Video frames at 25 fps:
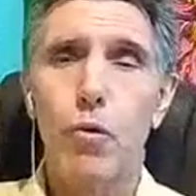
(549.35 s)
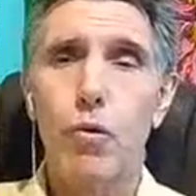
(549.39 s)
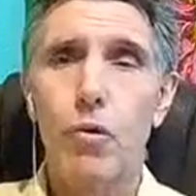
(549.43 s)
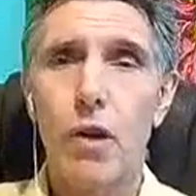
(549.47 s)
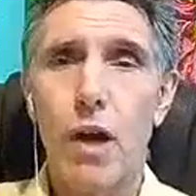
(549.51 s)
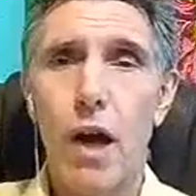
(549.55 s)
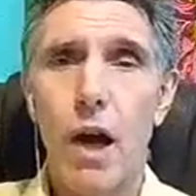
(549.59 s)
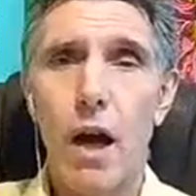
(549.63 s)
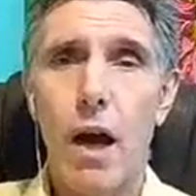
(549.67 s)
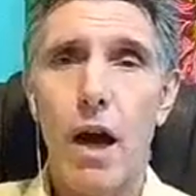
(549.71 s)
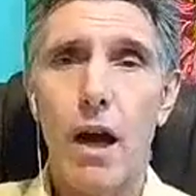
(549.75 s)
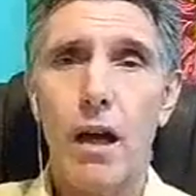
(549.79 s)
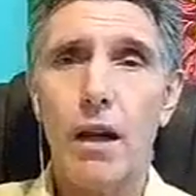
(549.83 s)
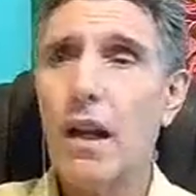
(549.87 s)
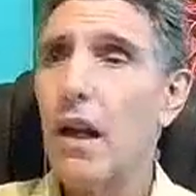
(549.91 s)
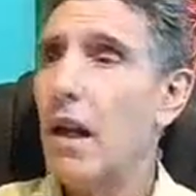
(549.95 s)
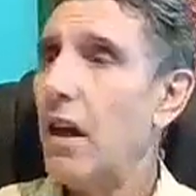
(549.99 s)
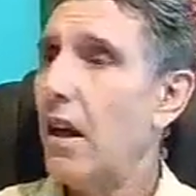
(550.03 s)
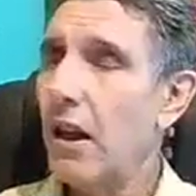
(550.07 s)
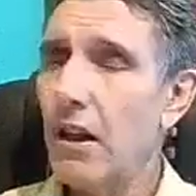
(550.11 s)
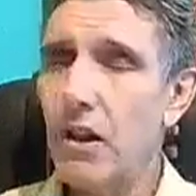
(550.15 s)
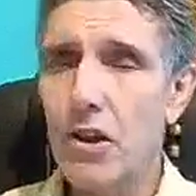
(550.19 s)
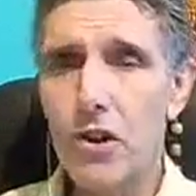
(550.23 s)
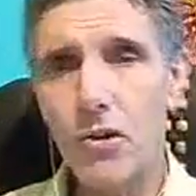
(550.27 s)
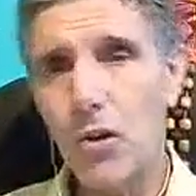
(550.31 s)
to the heart.
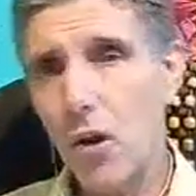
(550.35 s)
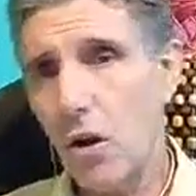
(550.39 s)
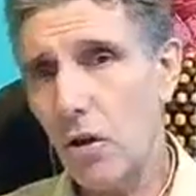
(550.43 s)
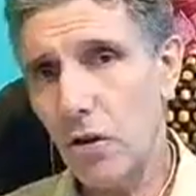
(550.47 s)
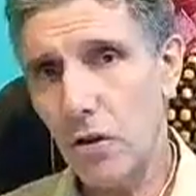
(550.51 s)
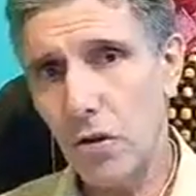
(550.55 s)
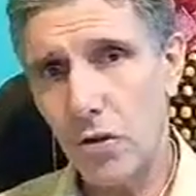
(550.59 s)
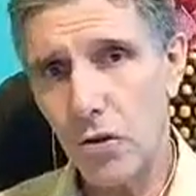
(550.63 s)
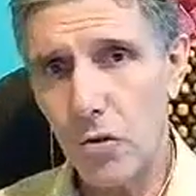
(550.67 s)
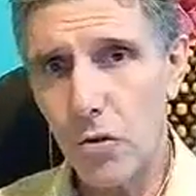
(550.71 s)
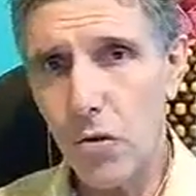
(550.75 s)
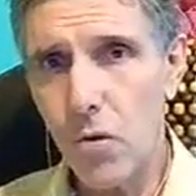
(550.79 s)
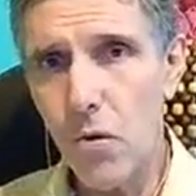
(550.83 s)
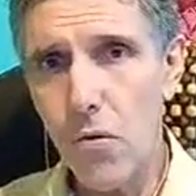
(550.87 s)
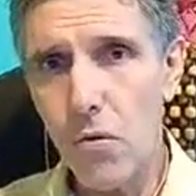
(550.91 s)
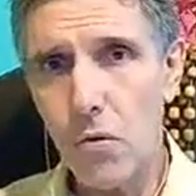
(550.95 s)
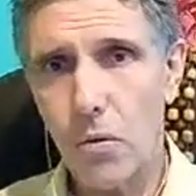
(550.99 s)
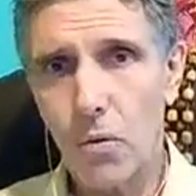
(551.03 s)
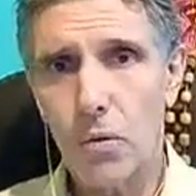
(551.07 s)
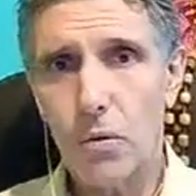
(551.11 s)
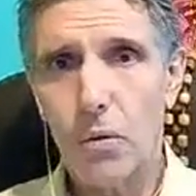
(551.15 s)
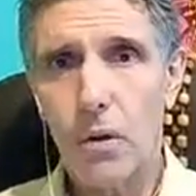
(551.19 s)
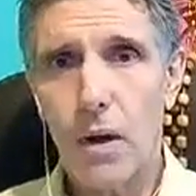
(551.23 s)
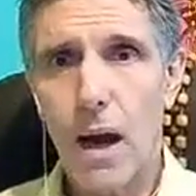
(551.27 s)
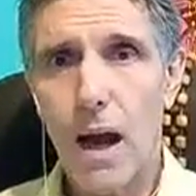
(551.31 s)
It's not
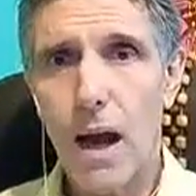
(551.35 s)
true.